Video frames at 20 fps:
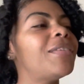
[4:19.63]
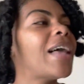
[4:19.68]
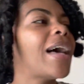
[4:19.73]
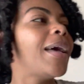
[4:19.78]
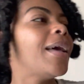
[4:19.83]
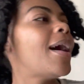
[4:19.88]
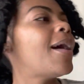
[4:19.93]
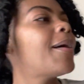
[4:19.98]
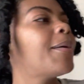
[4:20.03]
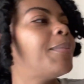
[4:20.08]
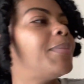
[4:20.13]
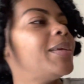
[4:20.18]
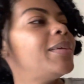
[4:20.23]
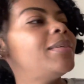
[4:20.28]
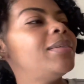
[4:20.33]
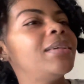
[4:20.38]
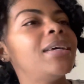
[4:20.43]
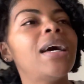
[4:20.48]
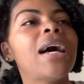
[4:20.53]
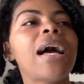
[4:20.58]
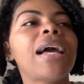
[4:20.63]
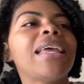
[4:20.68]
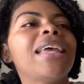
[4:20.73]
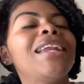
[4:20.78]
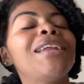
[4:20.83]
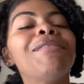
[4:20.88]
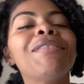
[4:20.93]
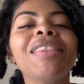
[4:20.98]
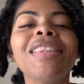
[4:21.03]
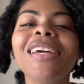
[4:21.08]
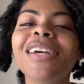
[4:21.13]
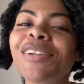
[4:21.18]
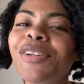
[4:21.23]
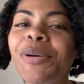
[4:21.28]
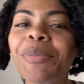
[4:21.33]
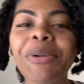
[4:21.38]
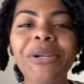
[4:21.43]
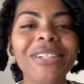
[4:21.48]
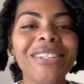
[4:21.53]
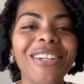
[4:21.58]
Like, I can't even think of no
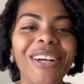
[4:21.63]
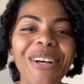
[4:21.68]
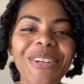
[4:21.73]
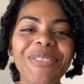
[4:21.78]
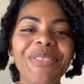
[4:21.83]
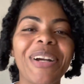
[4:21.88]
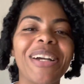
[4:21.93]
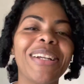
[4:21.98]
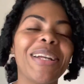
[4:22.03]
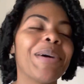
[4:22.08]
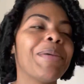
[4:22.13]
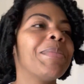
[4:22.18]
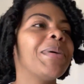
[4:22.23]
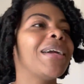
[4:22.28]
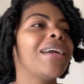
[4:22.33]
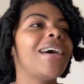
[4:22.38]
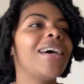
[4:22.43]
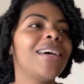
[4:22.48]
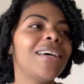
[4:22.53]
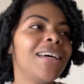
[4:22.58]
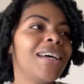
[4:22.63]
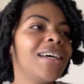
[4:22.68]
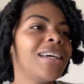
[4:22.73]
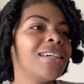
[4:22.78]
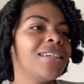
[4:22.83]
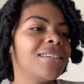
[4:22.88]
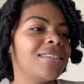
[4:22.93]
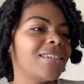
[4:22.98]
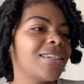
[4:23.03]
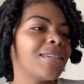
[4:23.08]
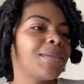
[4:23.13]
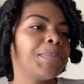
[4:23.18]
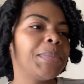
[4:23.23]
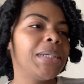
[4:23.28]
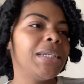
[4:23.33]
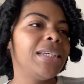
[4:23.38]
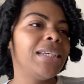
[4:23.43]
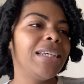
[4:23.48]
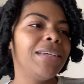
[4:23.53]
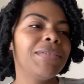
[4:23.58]
more songs right now, but I just
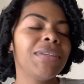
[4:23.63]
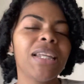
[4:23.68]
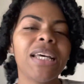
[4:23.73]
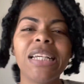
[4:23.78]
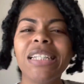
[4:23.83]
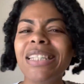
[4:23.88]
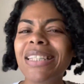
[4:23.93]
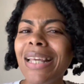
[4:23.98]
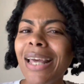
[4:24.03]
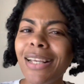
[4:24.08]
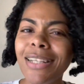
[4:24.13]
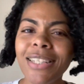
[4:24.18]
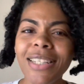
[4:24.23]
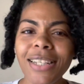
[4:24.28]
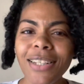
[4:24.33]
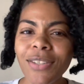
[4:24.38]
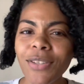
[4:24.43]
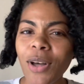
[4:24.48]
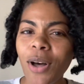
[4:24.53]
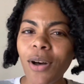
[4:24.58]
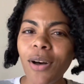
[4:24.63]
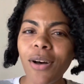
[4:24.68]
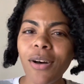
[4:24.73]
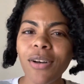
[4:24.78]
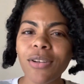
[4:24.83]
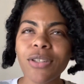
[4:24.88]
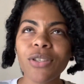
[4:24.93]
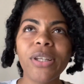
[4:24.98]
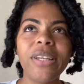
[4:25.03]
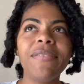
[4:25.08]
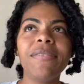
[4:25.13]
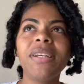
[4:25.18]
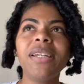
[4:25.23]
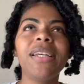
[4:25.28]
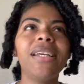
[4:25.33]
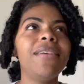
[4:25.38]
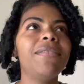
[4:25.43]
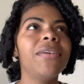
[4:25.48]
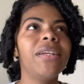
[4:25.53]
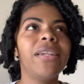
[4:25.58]
be, even like sexy songs,
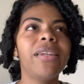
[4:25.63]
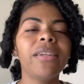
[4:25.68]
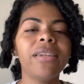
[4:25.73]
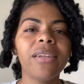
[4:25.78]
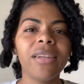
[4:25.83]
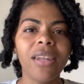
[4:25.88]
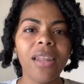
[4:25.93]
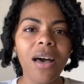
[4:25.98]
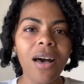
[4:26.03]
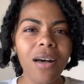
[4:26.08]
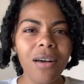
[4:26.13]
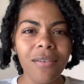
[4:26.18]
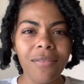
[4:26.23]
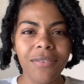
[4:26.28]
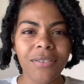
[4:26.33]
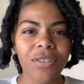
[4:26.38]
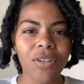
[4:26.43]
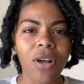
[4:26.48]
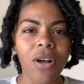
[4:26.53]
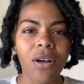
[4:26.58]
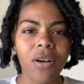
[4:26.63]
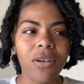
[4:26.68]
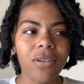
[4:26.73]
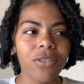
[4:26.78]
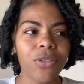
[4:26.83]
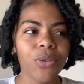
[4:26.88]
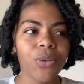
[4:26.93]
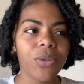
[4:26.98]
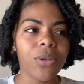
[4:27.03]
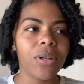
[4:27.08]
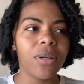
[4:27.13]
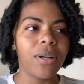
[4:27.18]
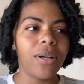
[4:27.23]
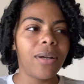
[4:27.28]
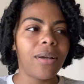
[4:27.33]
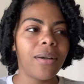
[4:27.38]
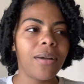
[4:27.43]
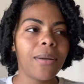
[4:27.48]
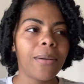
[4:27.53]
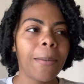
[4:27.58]
even love songs,
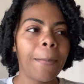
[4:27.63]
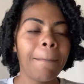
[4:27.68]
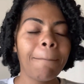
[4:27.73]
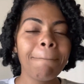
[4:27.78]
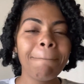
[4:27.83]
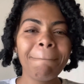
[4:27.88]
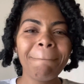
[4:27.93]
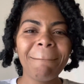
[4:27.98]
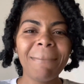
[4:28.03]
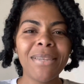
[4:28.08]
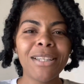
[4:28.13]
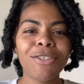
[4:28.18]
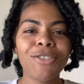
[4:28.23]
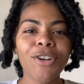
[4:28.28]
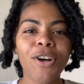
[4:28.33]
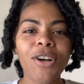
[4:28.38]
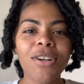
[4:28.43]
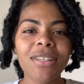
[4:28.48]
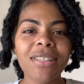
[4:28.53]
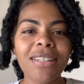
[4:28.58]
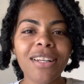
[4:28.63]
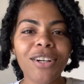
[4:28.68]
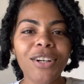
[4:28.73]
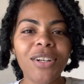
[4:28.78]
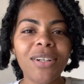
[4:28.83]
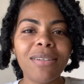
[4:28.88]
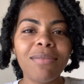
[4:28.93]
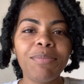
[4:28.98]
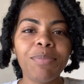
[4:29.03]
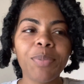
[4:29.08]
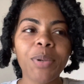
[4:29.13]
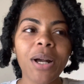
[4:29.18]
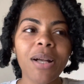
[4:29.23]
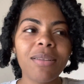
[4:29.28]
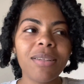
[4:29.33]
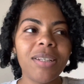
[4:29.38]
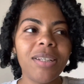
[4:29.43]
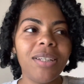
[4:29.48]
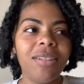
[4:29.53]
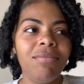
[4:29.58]
or songs that are
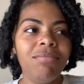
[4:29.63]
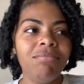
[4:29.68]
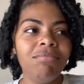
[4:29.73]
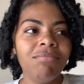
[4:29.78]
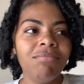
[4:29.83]
probably